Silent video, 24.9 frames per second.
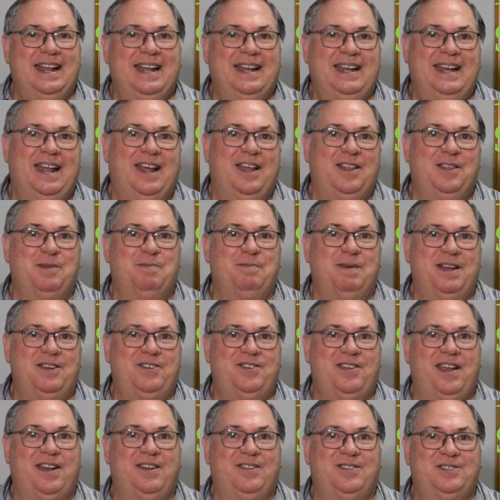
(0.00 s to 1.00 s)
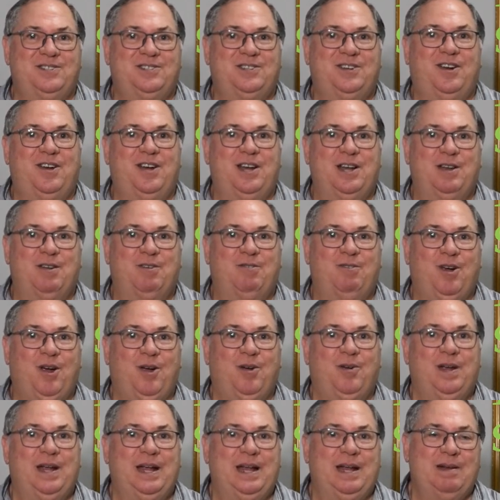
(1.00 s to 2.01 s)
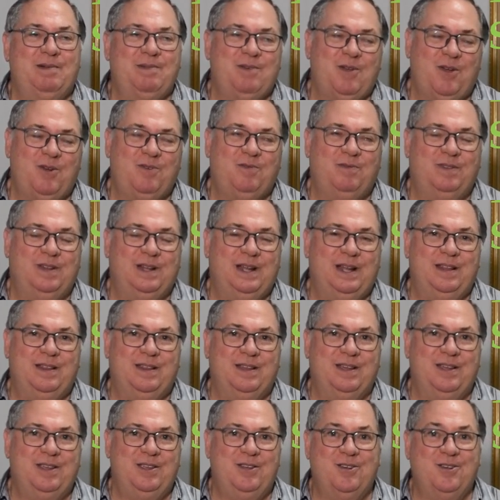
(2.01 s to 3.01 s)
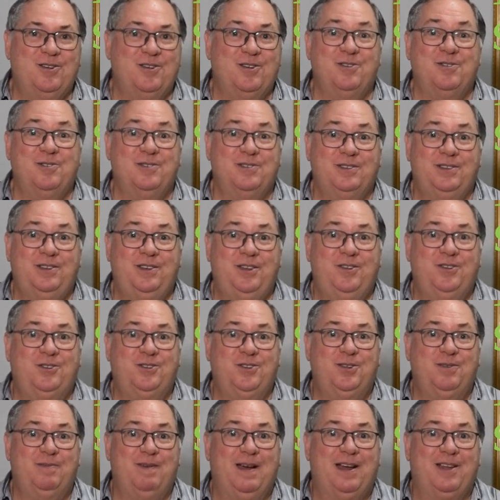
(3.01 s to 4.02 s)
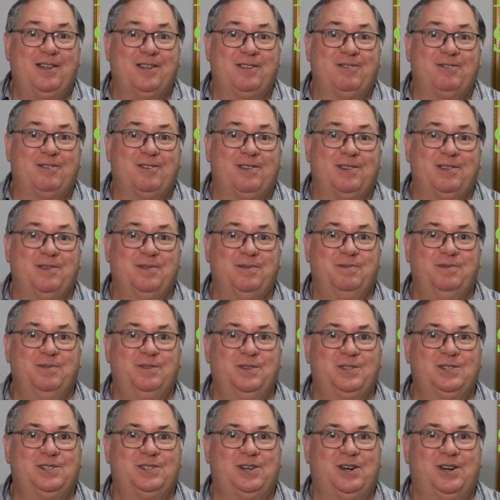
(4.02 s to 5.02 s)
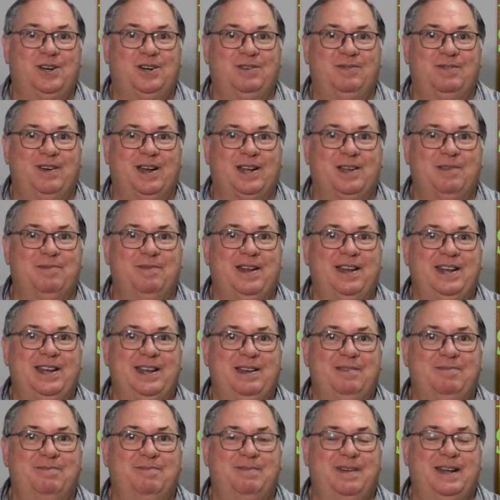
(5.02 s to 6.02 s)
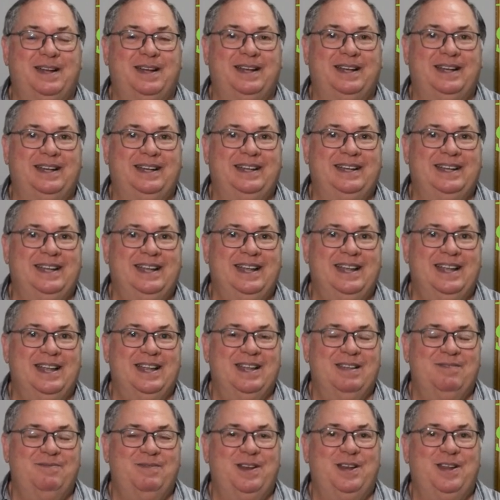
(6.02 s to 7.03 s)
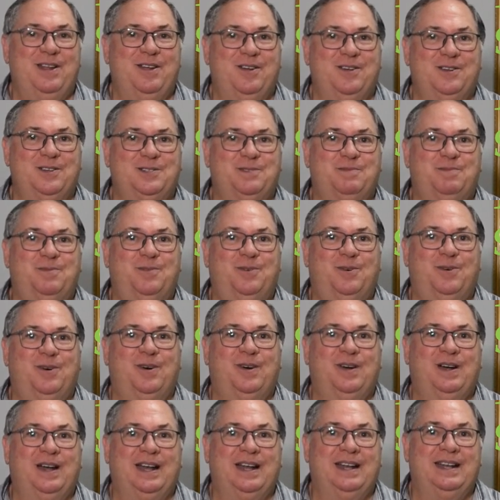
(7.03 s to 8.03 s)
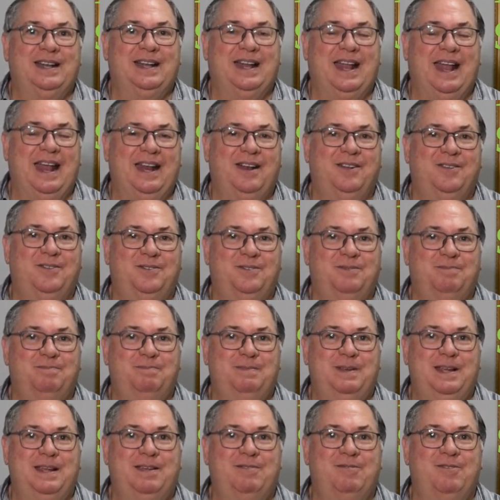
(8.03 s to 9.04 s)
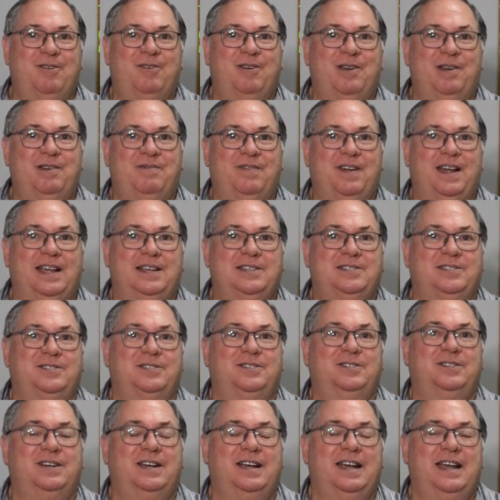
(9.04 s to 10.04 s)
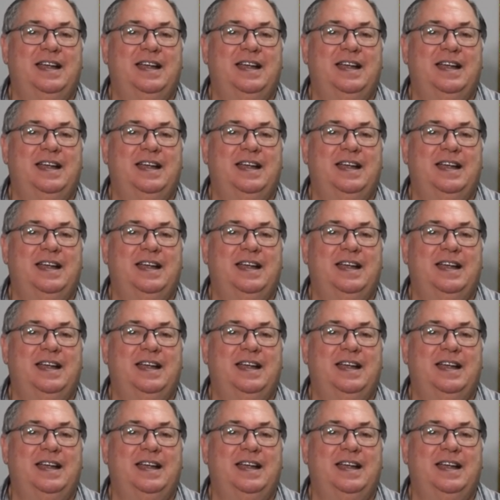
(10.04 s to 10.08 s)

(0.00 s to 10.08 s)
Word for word: now that my channel is starting to growing, hopefully the YouTube algorithm will start recommending my videos more and, and it'll be growing faster.